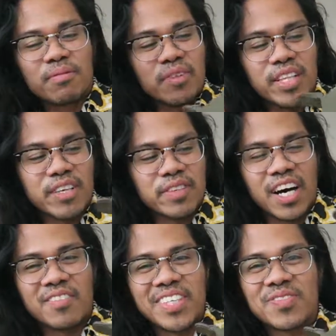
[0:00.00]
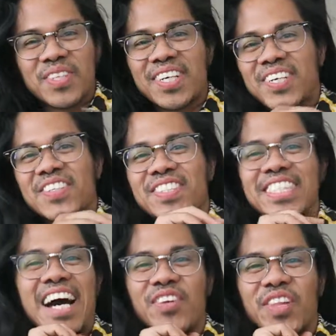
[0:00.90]
Leave comments below,
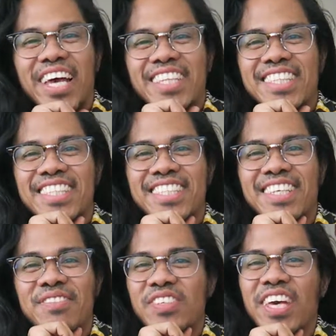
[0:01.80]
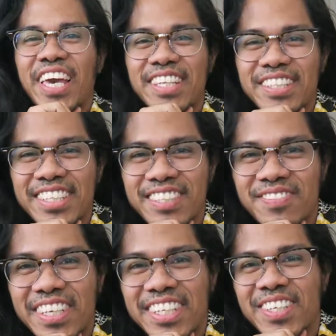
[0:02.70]
down like this if you hate this
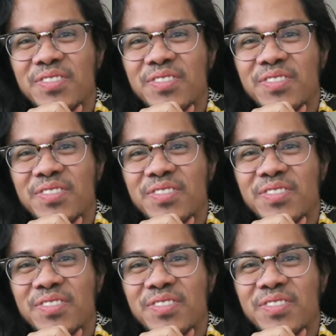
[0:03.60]
video,